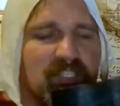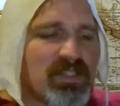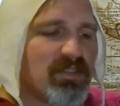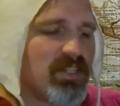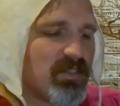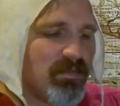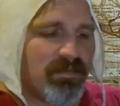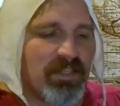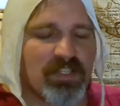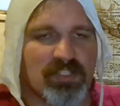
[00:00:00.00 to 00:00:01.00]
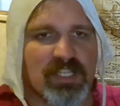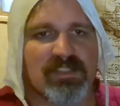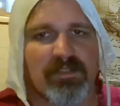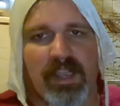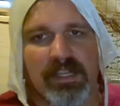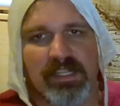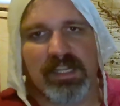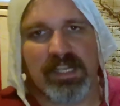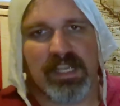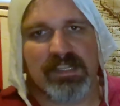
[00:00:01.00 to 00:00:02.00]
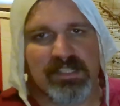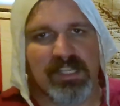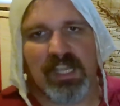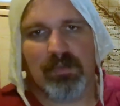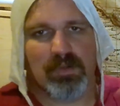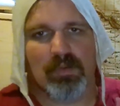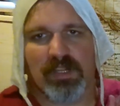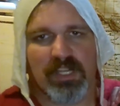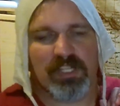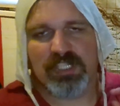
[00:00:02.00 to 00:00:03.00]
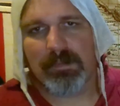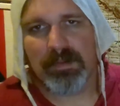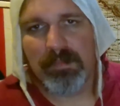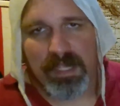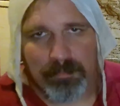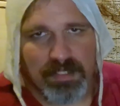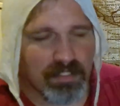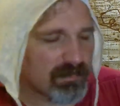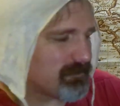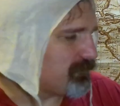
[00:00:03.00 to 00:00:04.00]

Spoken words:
This will fit just fine at any SCA woodworking shop, in my opinion.